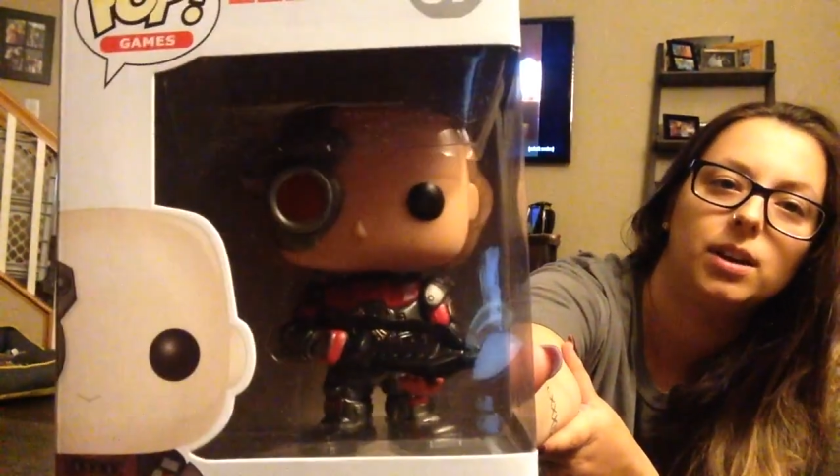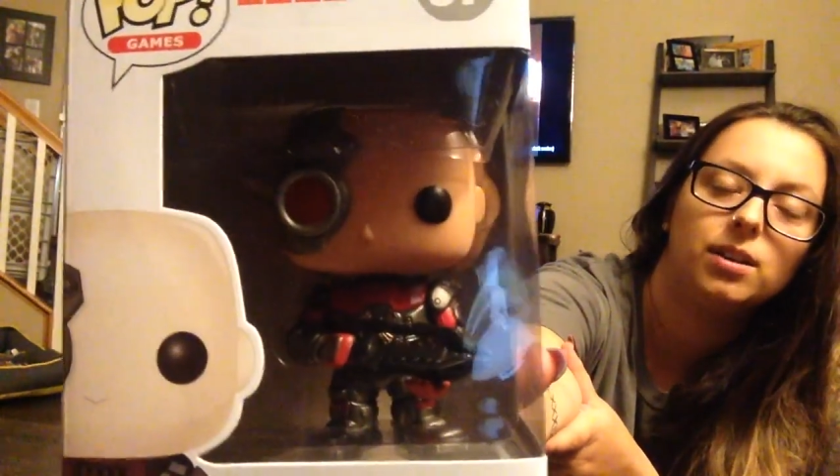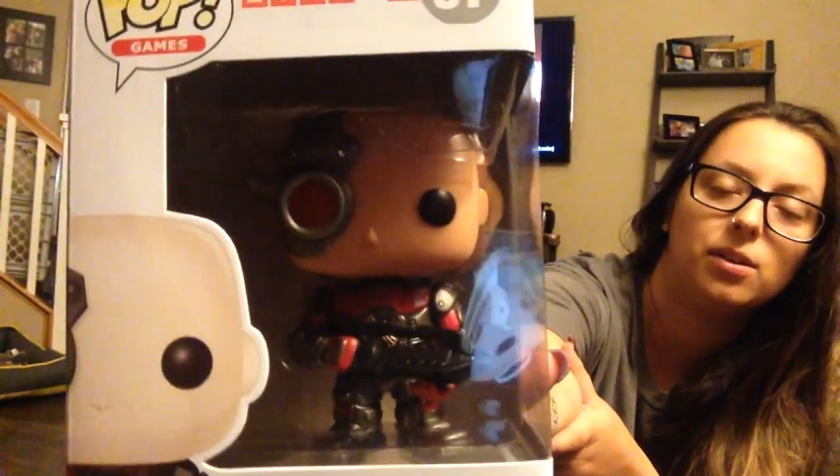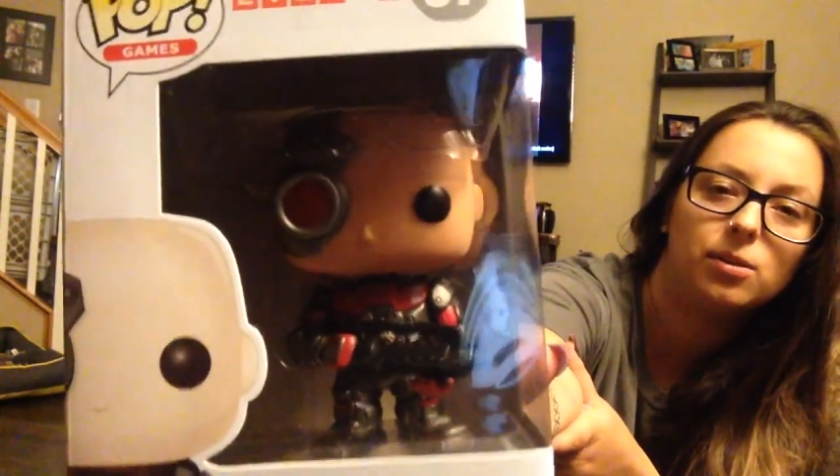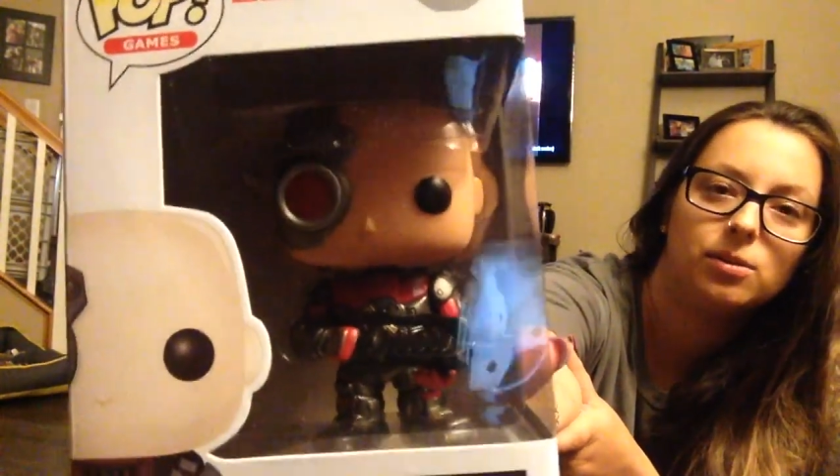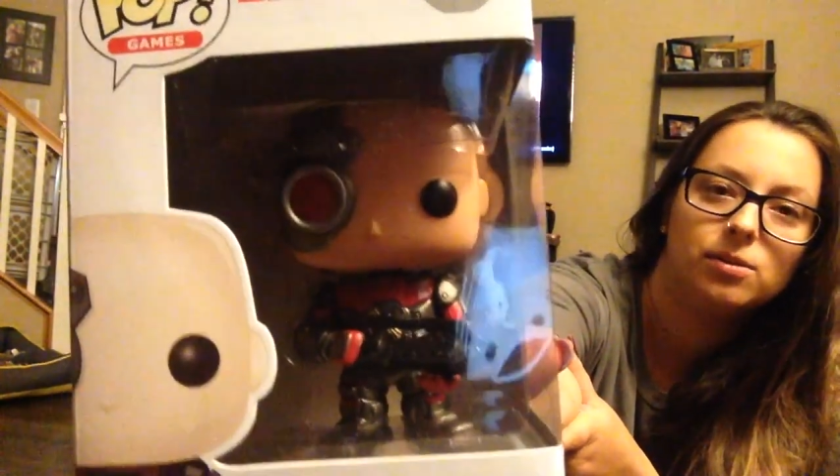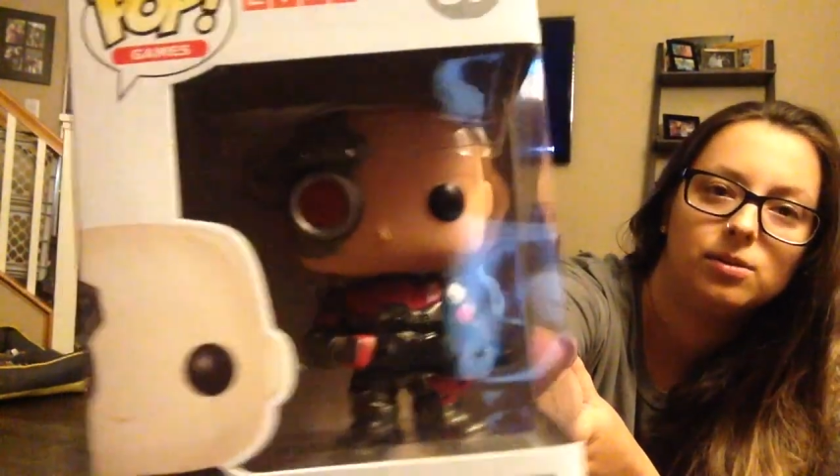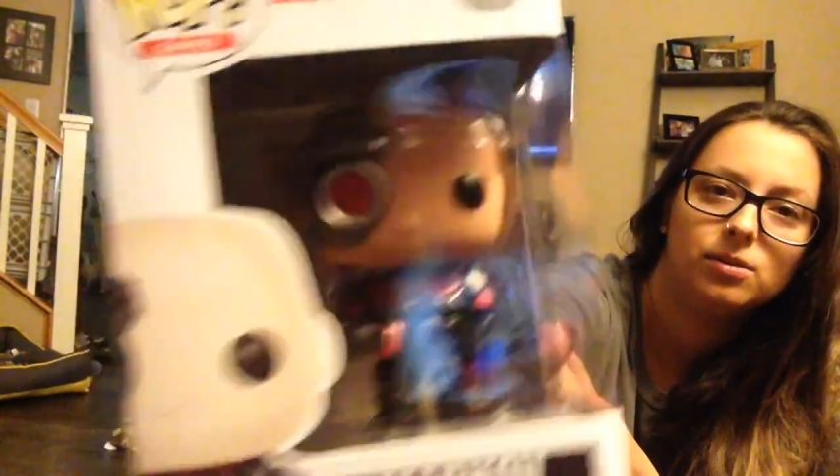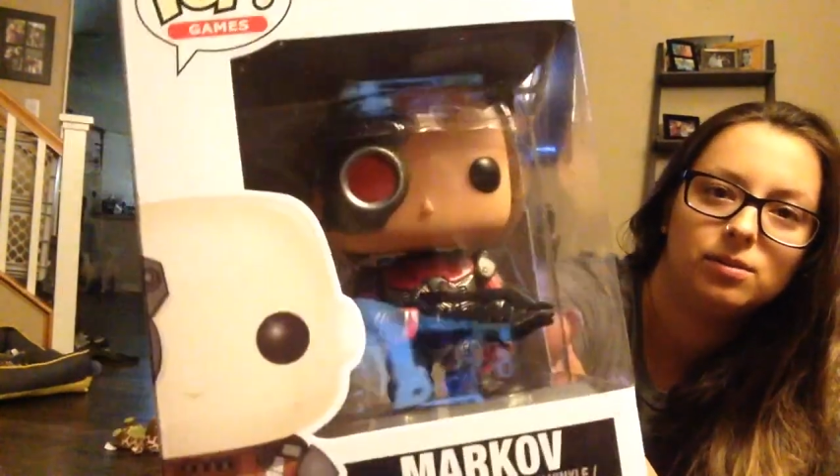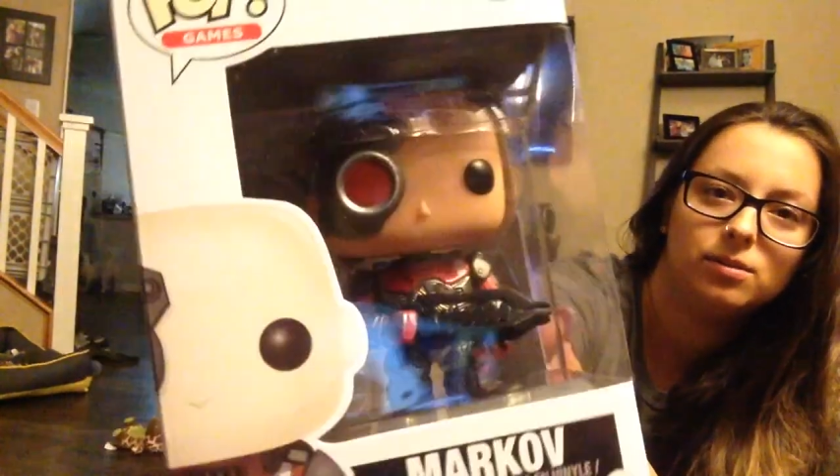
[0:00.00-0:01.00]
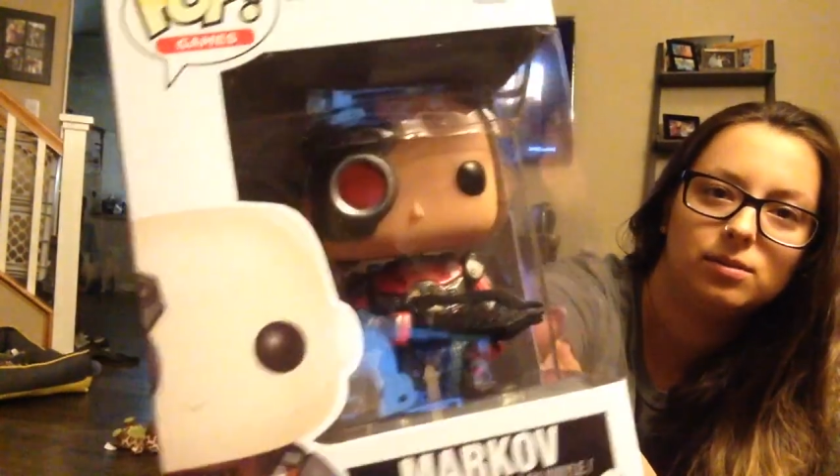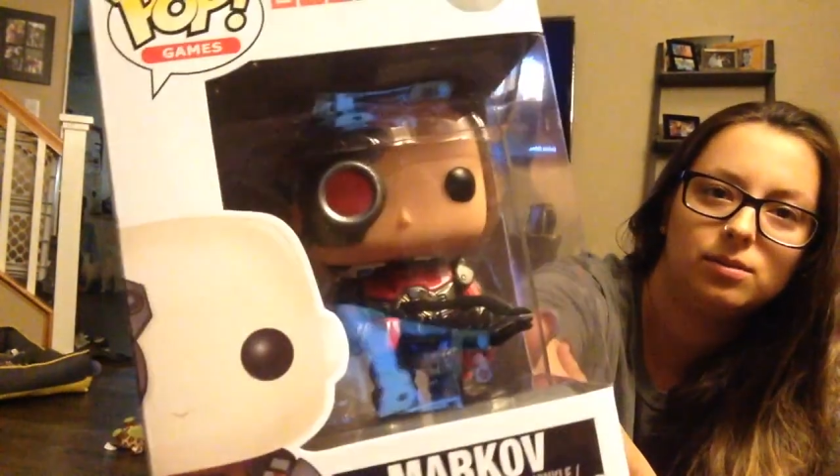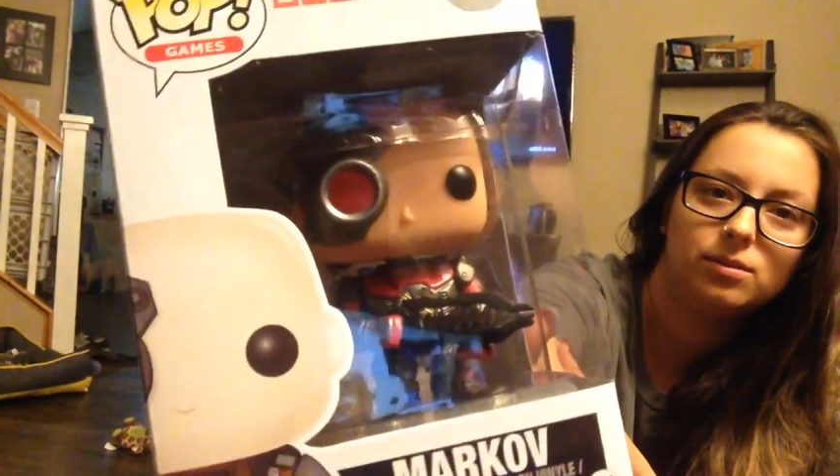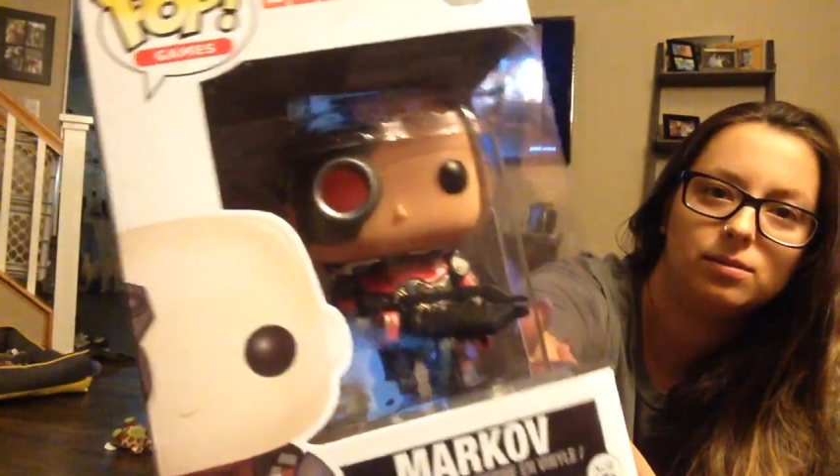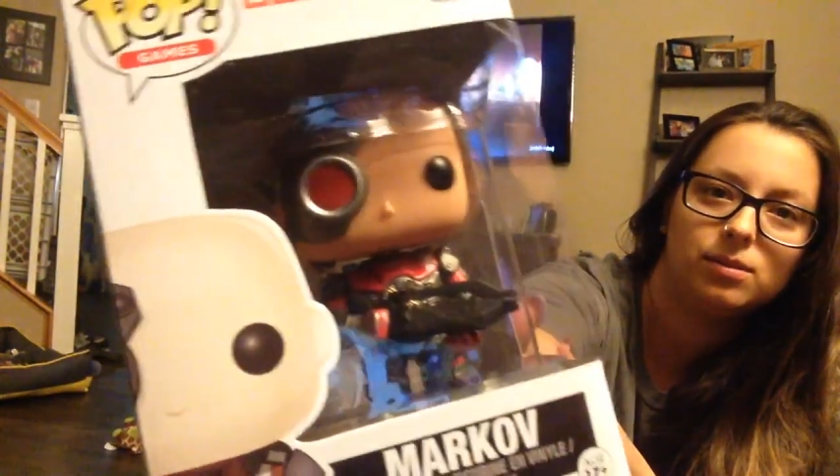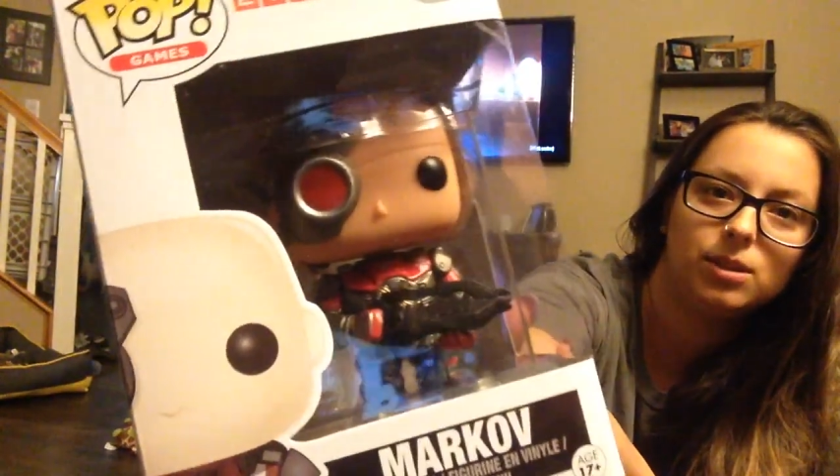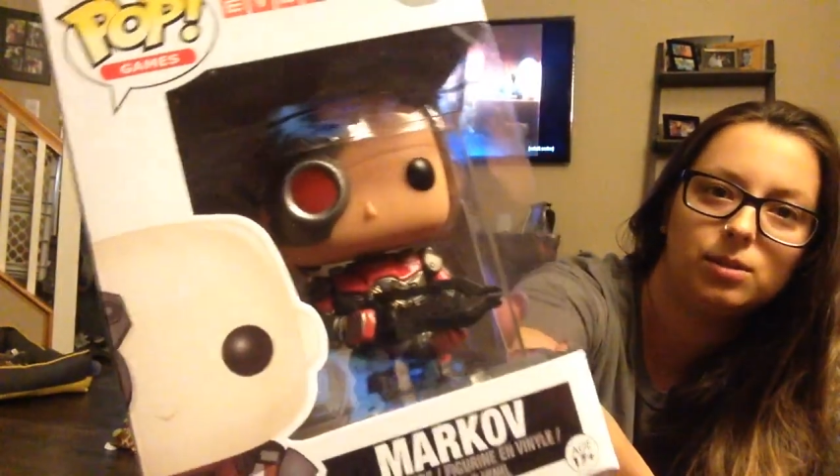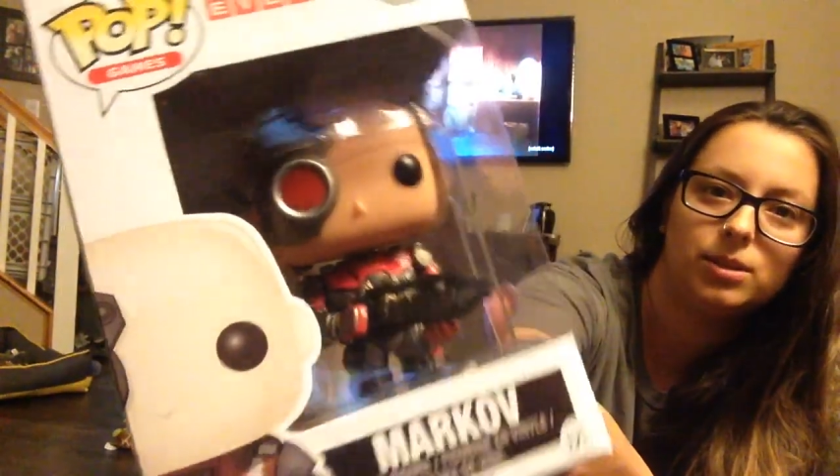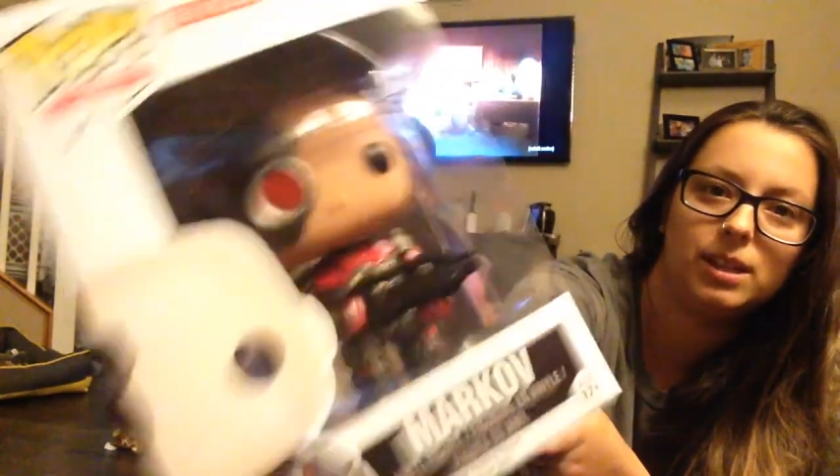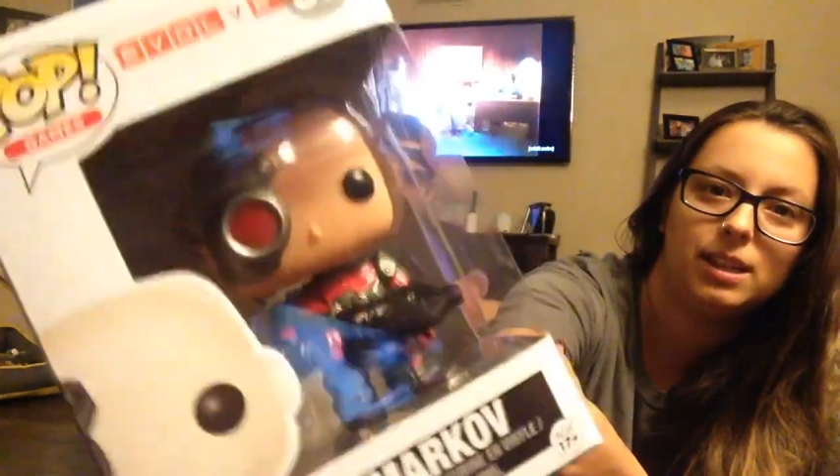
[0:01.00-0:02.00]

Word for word: I know who he